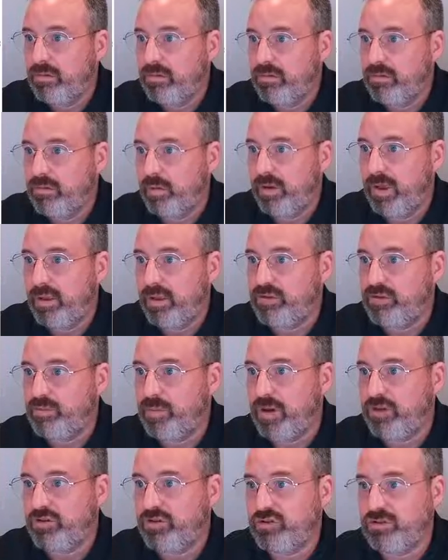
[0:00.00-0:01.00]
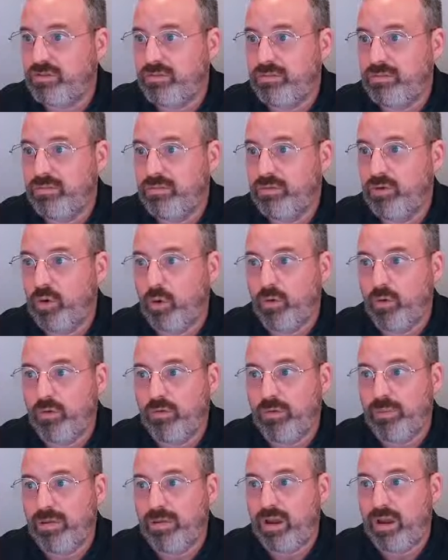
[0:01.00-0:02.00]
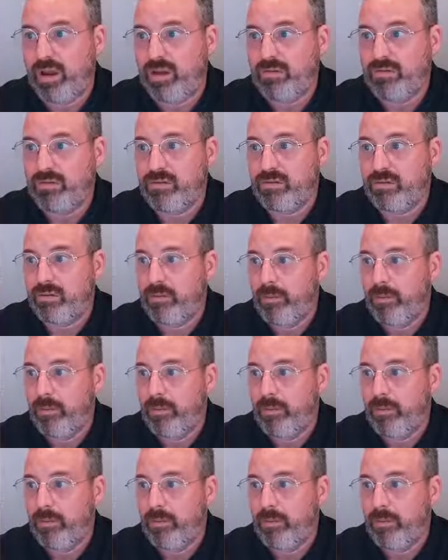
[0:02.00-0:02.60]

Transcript: so again, special, go to replace,